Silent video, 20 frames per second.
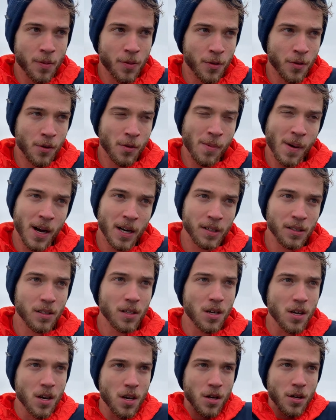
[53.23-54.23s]
through about
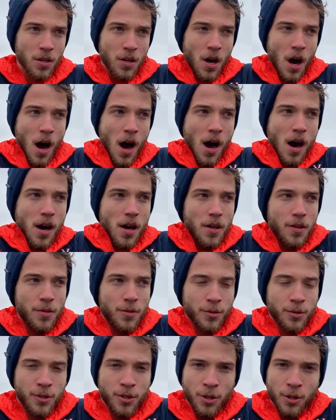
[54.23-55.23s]

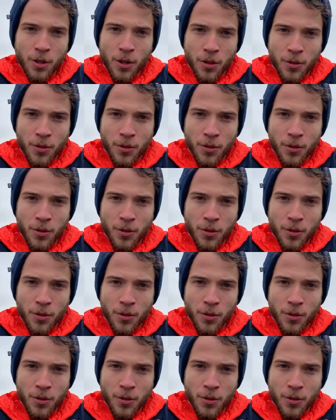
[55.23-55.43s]
through 2 to